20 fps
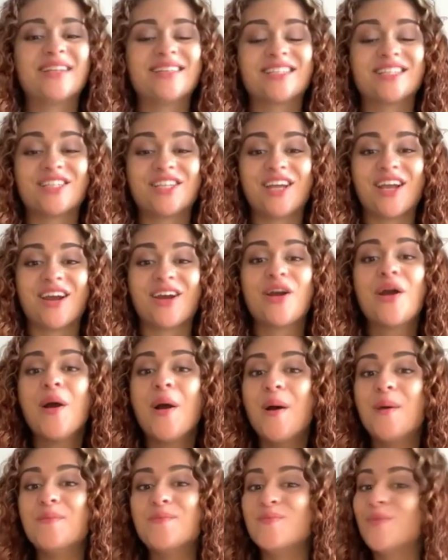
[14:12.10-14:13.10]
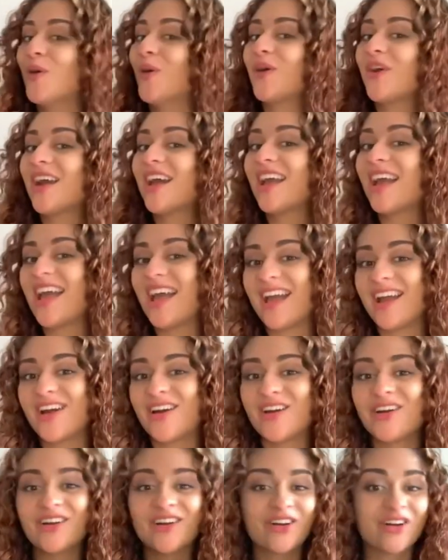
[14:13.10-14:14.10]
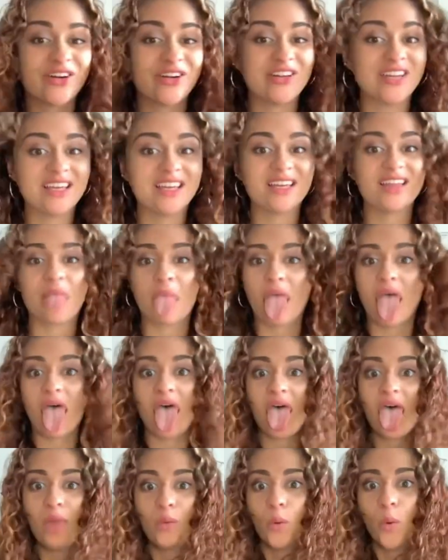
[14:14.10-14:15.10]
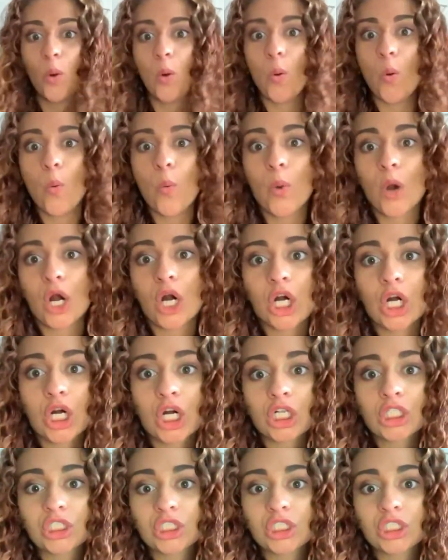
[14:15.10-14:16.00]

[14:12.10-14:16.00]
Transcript: to share more hair curly words.